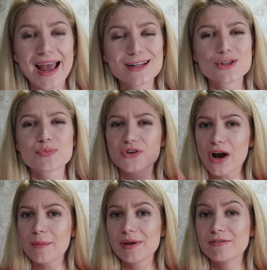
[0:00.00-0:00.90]
and
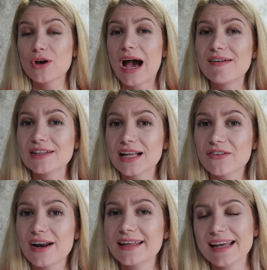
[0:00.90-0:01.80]
subscribe if you haven't
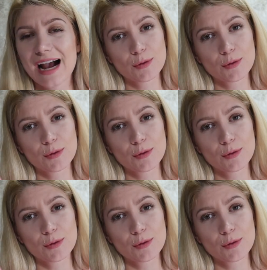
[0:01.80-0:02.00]
already.